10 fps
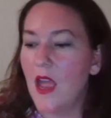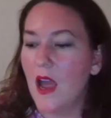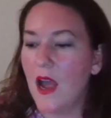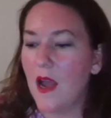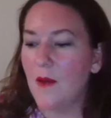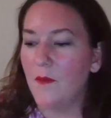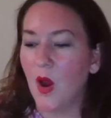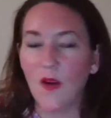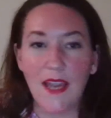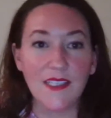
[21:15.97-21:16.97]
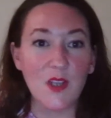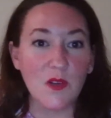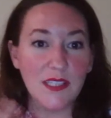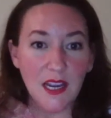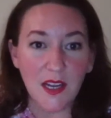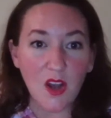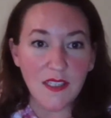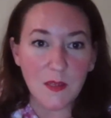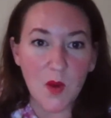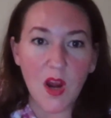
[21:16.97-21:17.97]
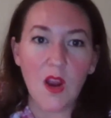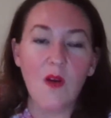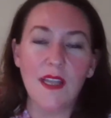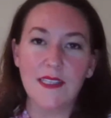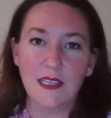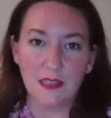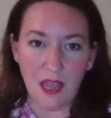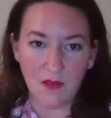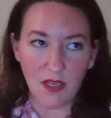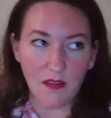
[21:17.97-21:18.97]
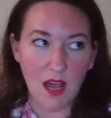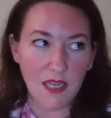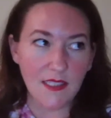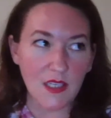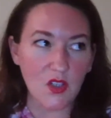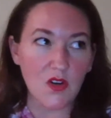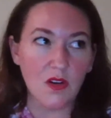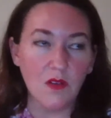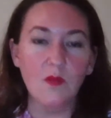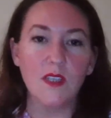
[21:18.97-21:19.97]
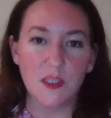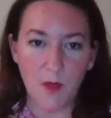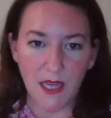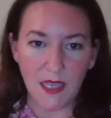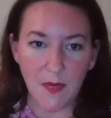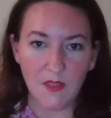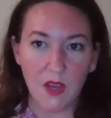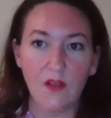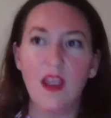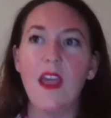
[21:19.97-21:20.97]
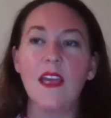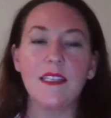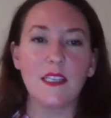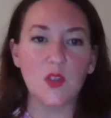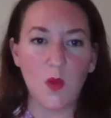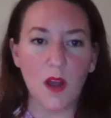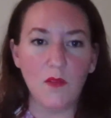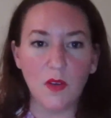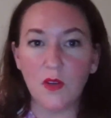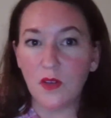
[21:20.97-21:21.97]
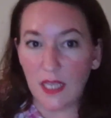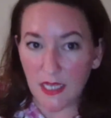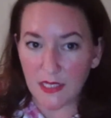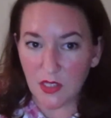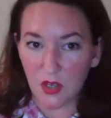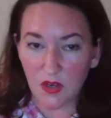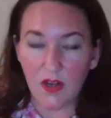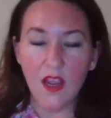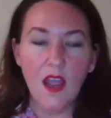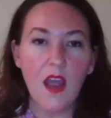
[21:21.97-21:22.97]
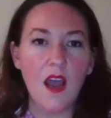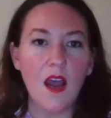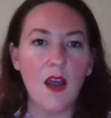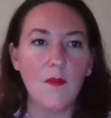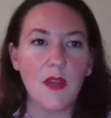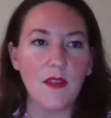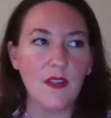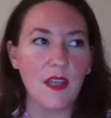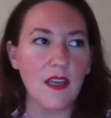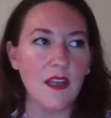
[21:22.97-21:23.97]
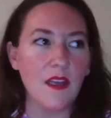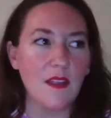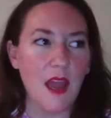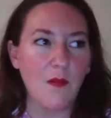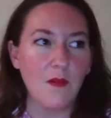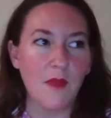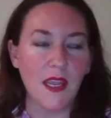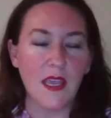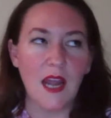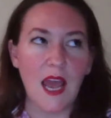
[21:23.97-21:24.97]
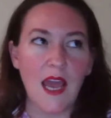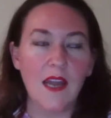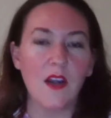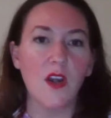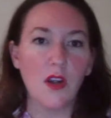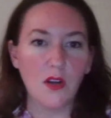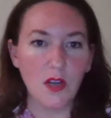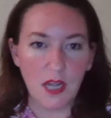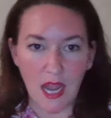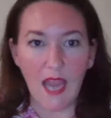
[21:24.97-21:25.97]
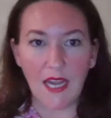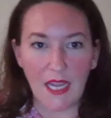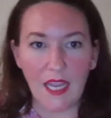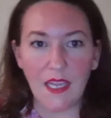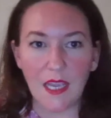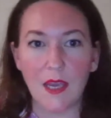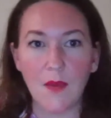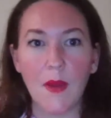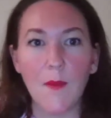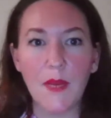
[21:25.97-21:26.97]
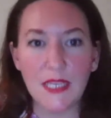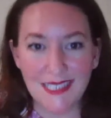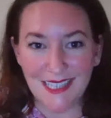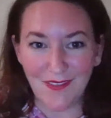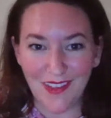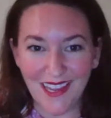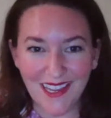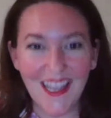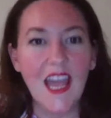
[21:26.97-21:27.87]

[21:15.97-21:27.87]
Um, all right, so study halls tomorrow. It's at 11 o'clock Central, which is my time zone, at 12 noon Eastern. Um, and then that would make it at 9 a.m. Pacific.